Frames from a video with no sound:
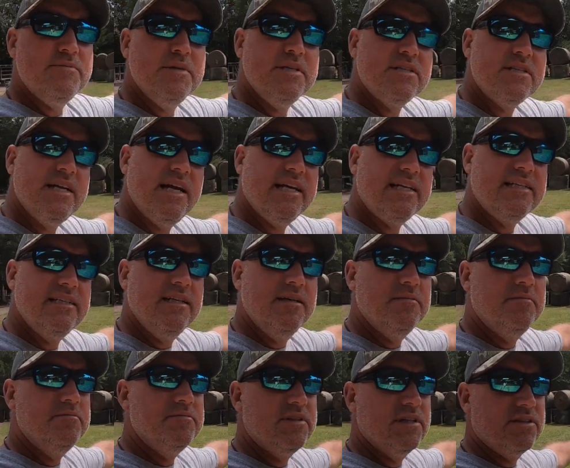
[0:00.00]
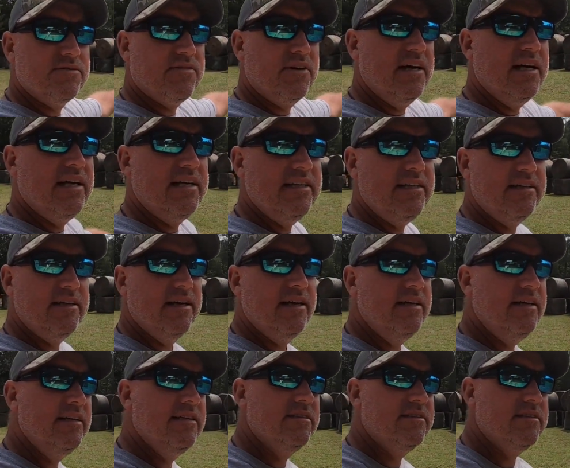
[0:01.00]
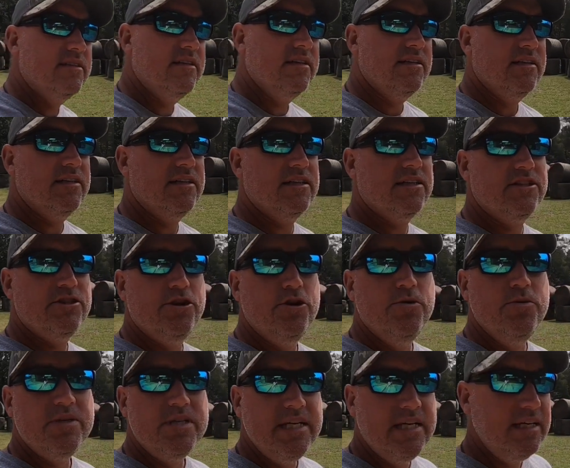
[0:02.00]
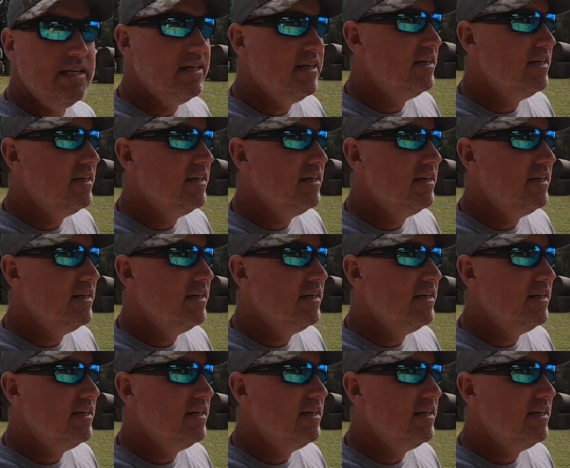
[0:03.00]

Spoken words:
been stacked up since Friday. Today is Tuesday.